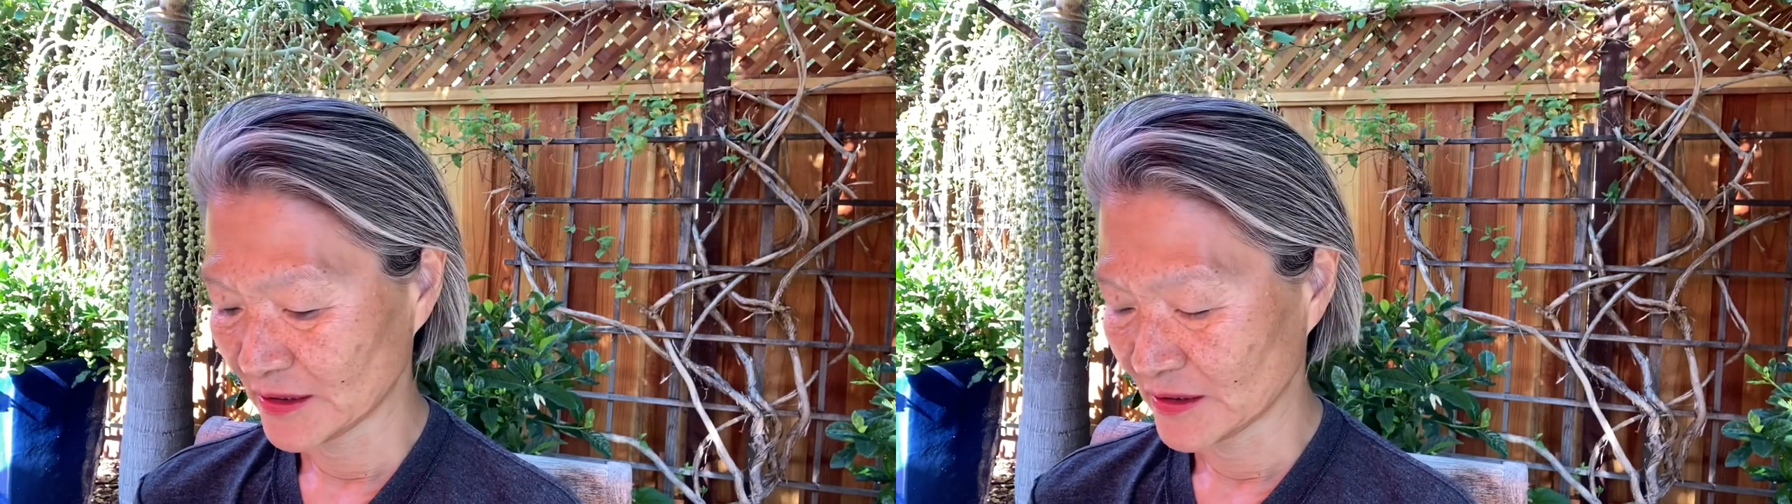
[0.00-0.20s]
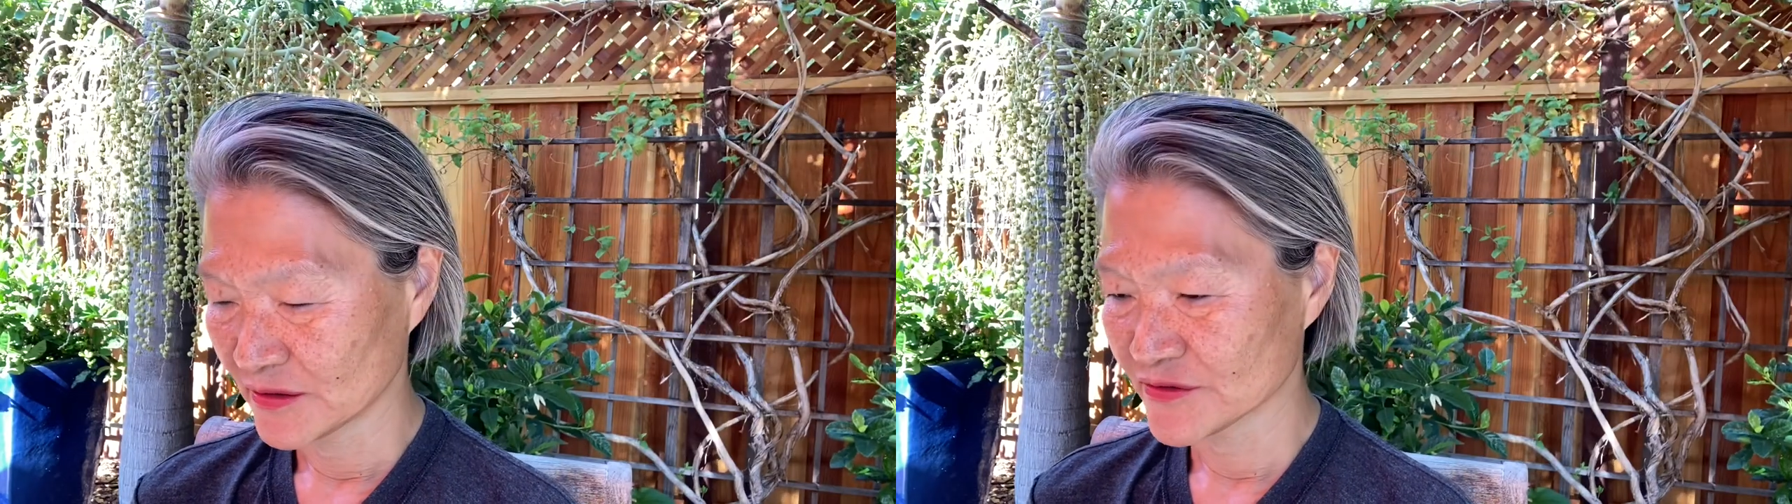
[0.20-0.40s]

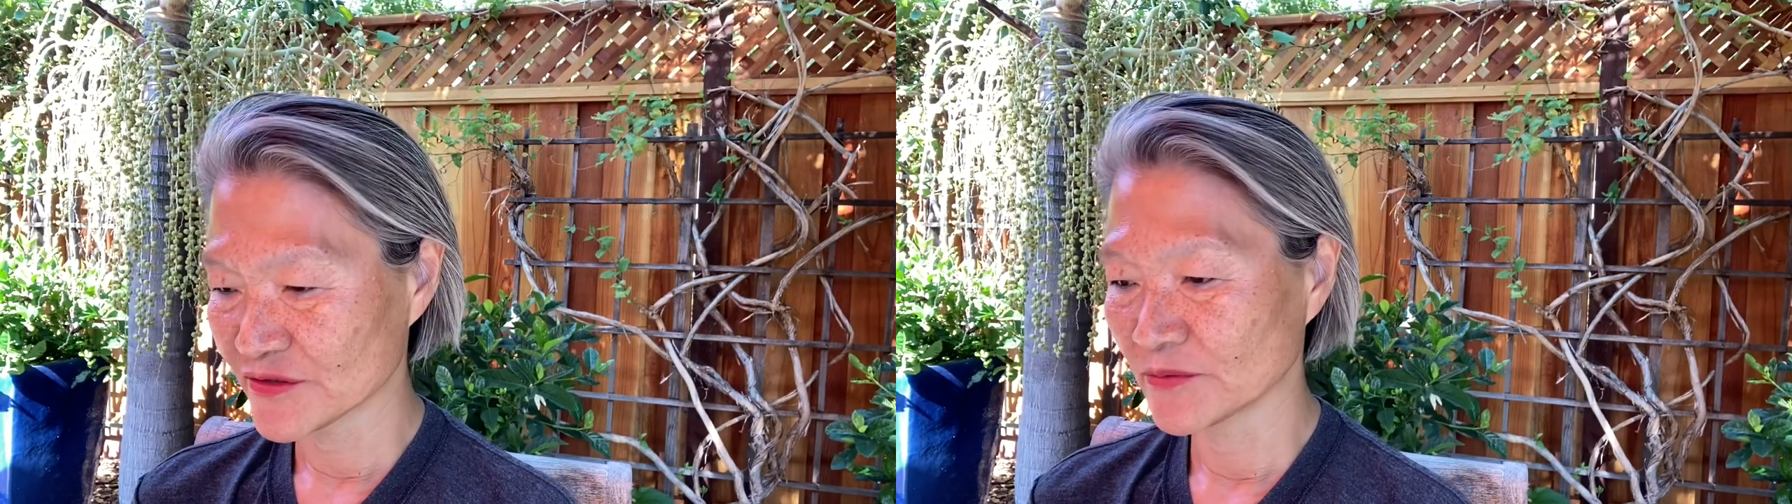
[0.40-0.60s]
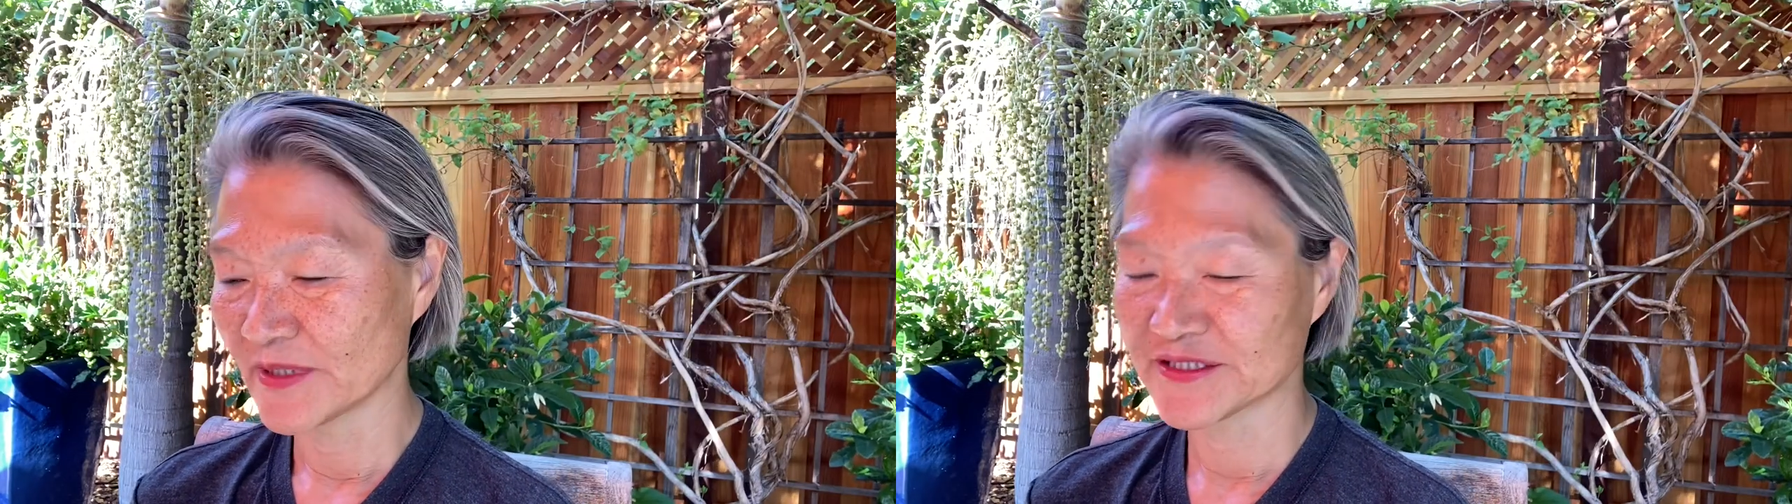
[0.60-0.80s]
so
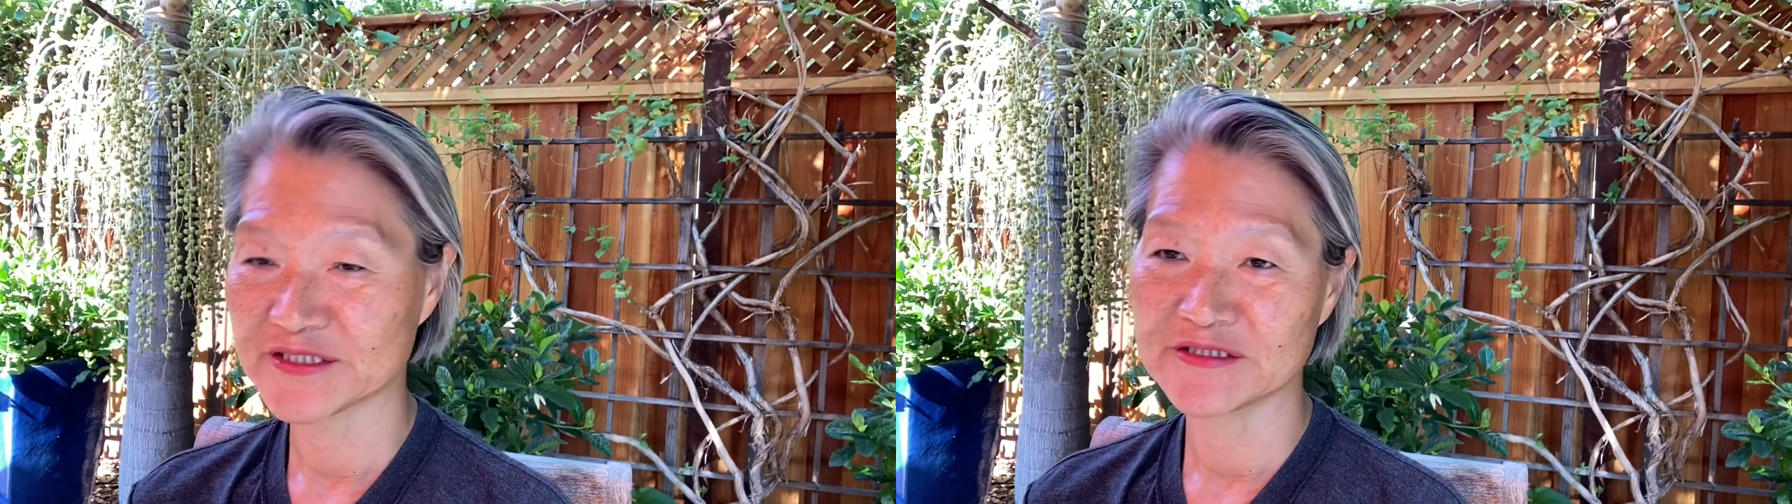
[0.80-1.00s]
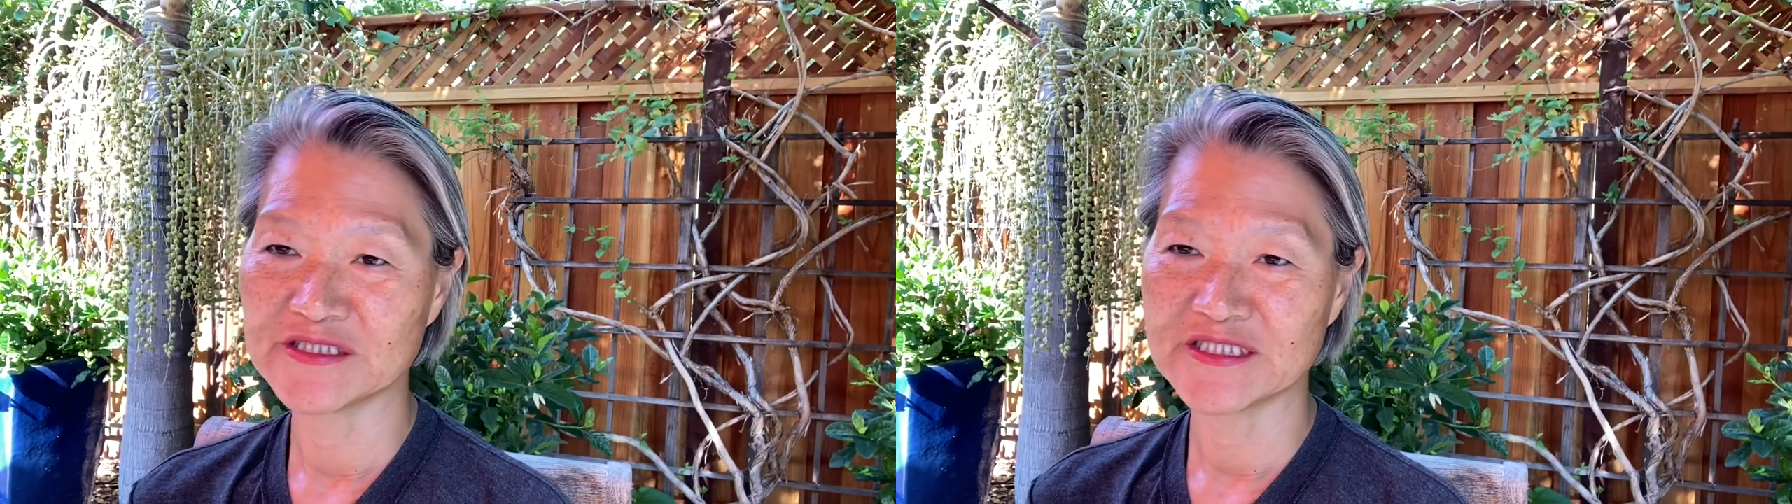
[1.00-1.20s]
much
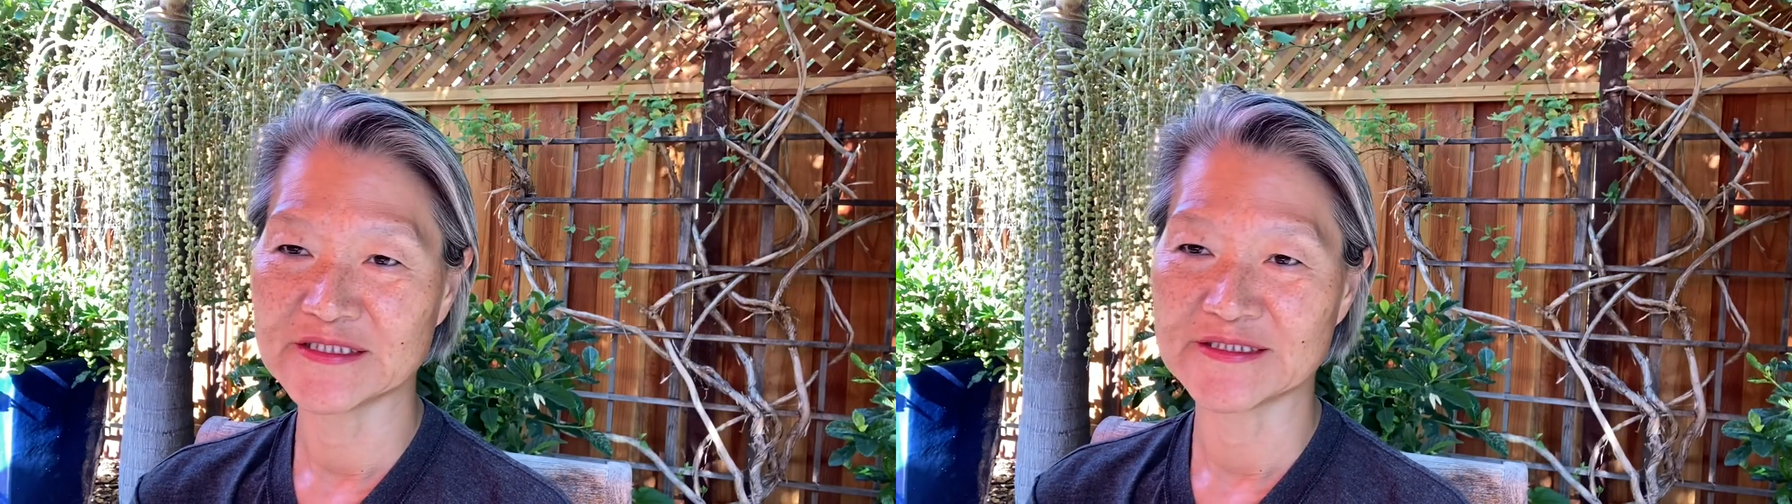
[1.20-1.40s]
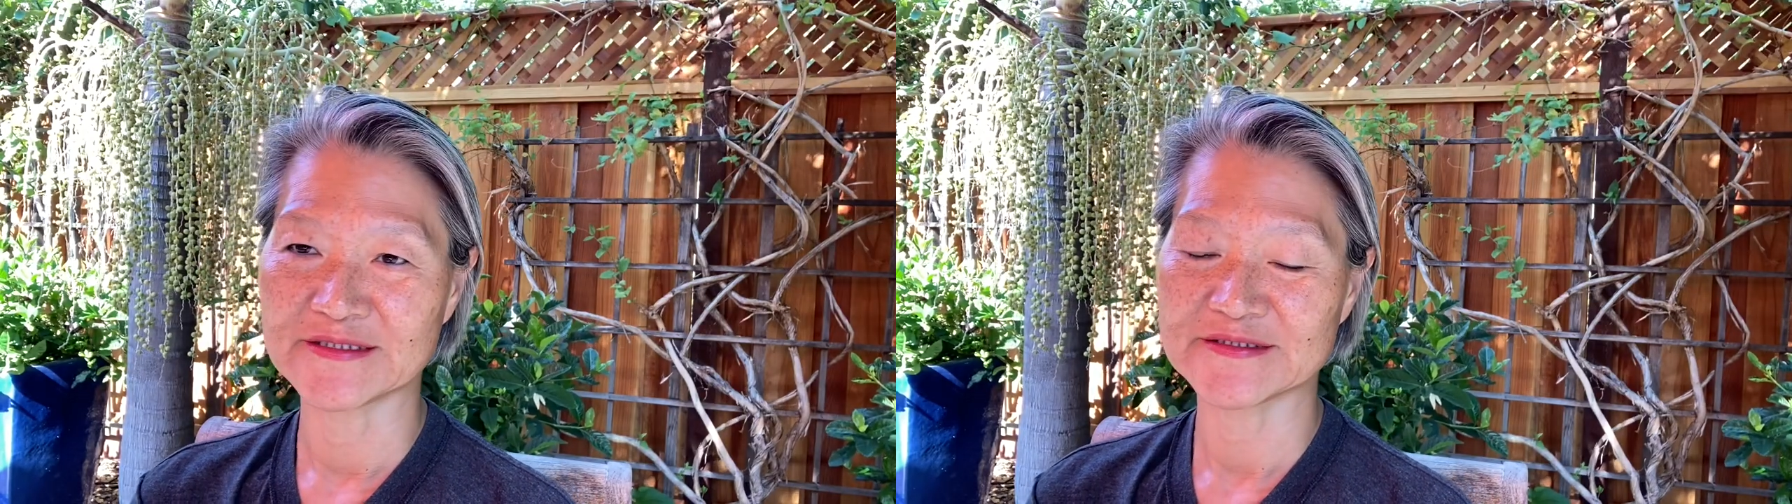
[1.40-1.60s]

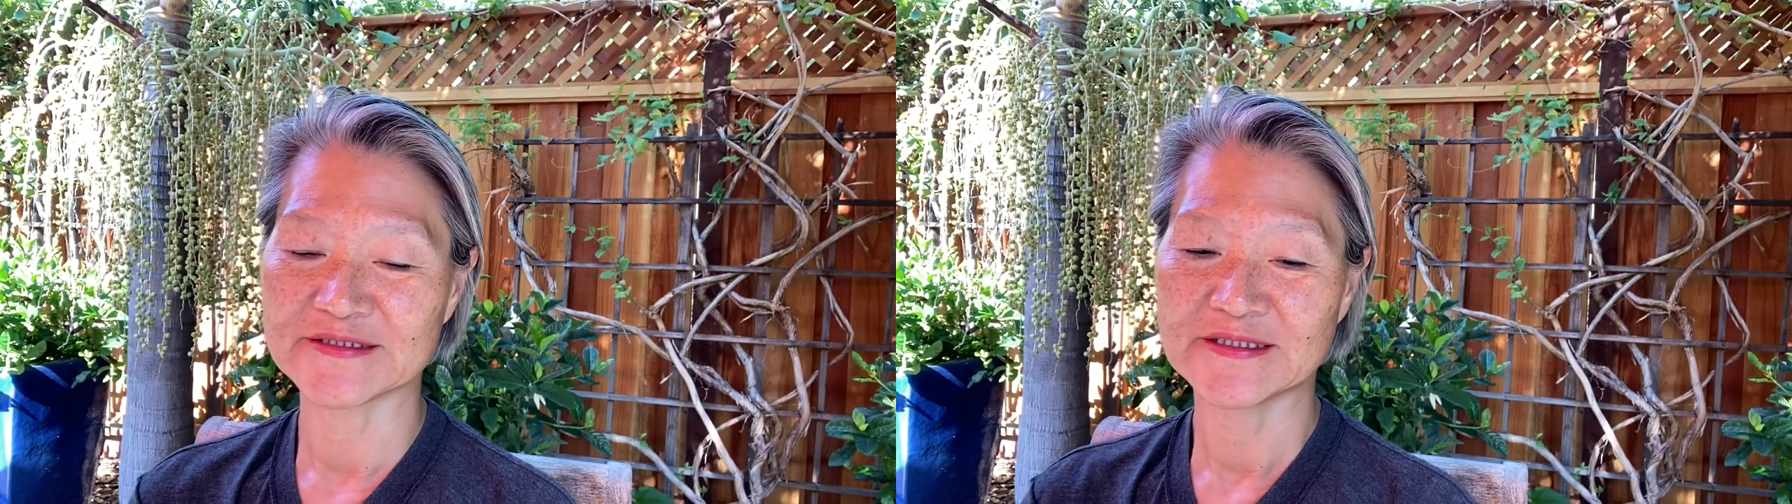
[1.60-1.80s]
needed